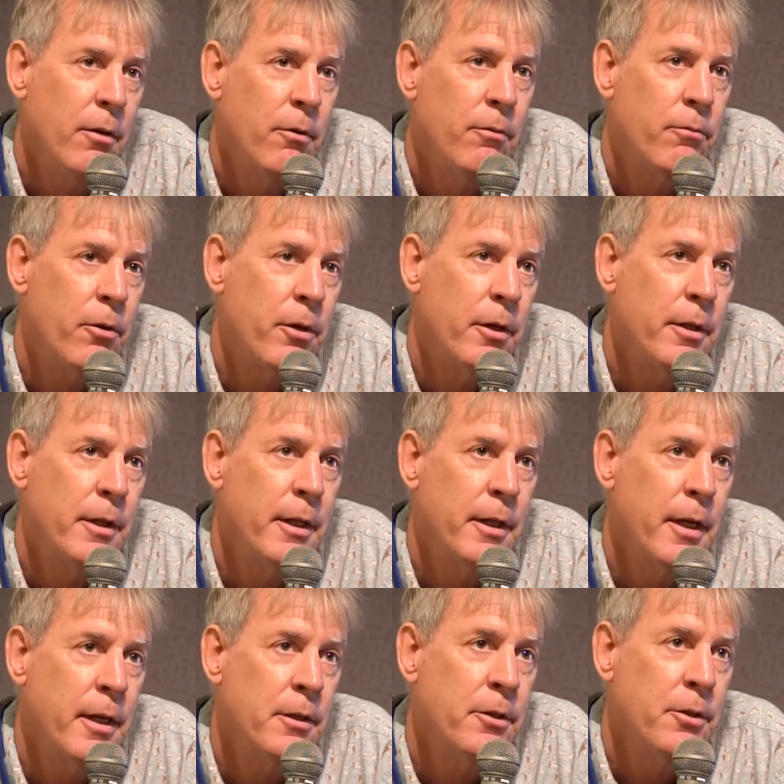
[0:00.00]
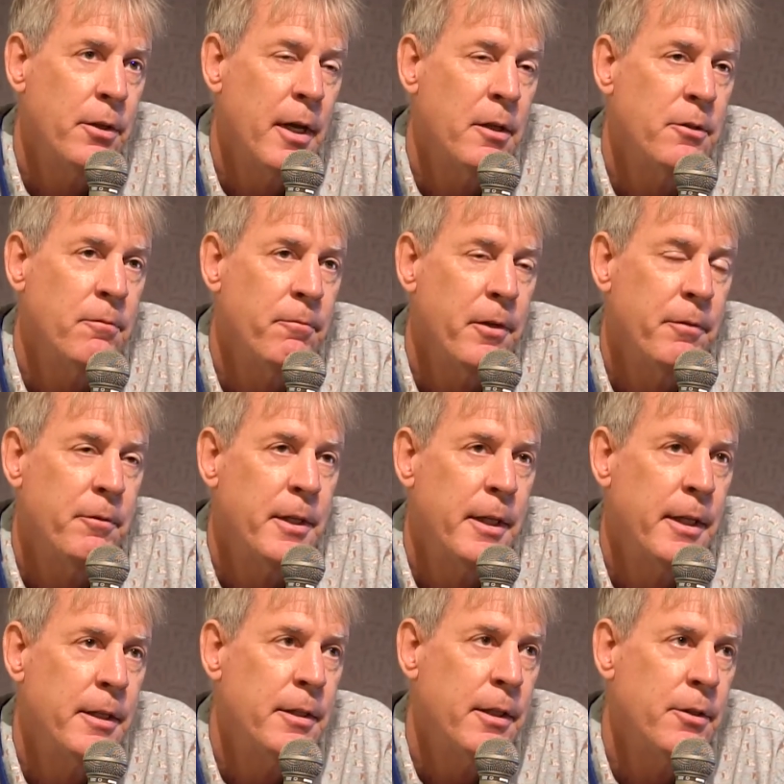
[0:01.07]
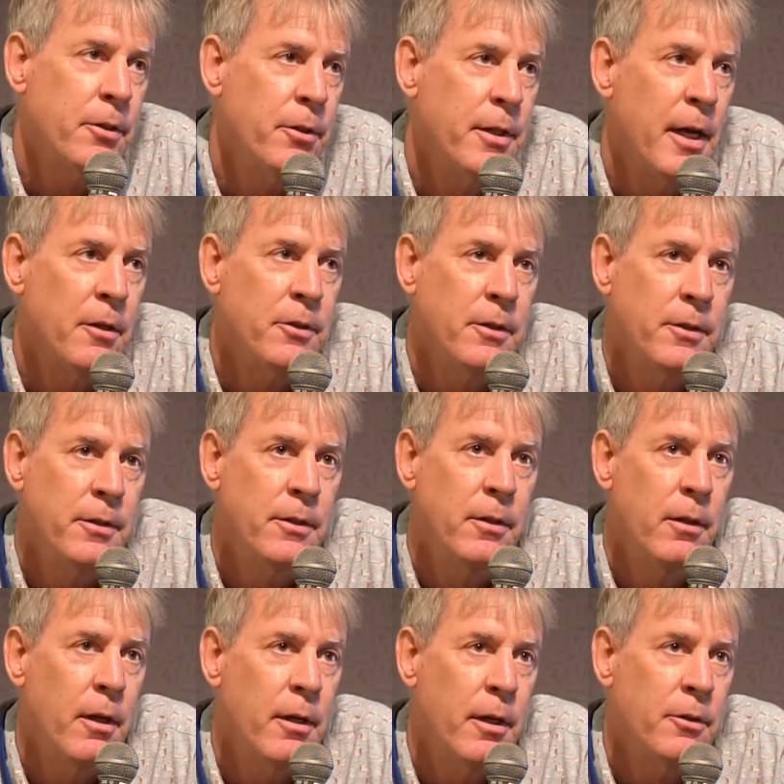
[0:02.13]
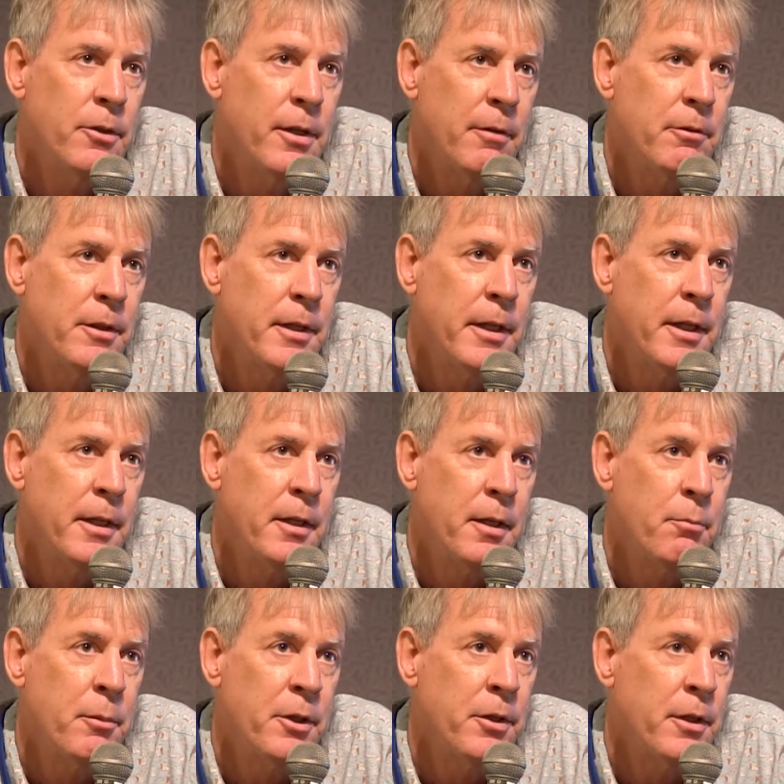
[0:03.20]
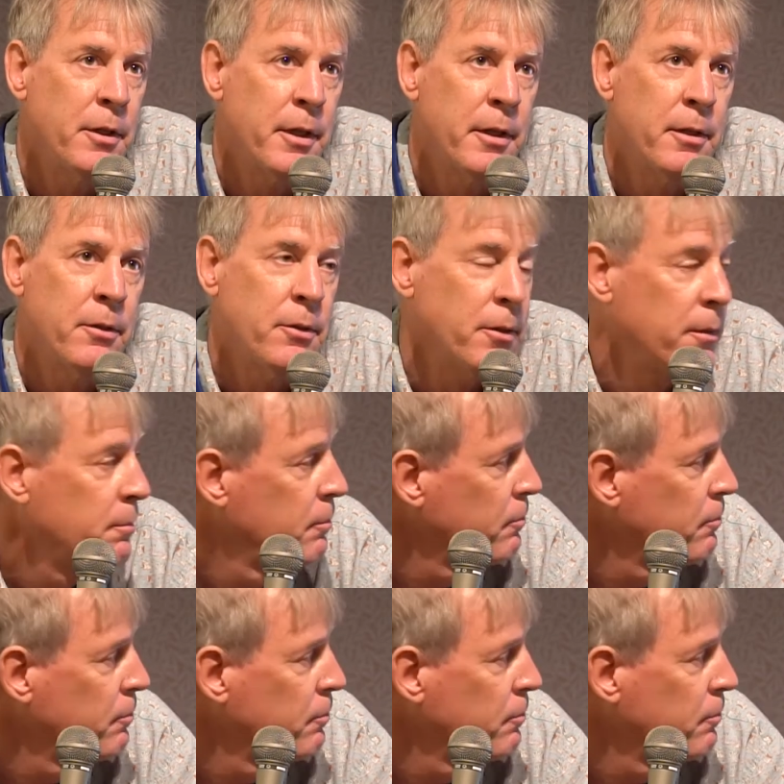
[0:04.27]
for the 2015 to 2017 emission years.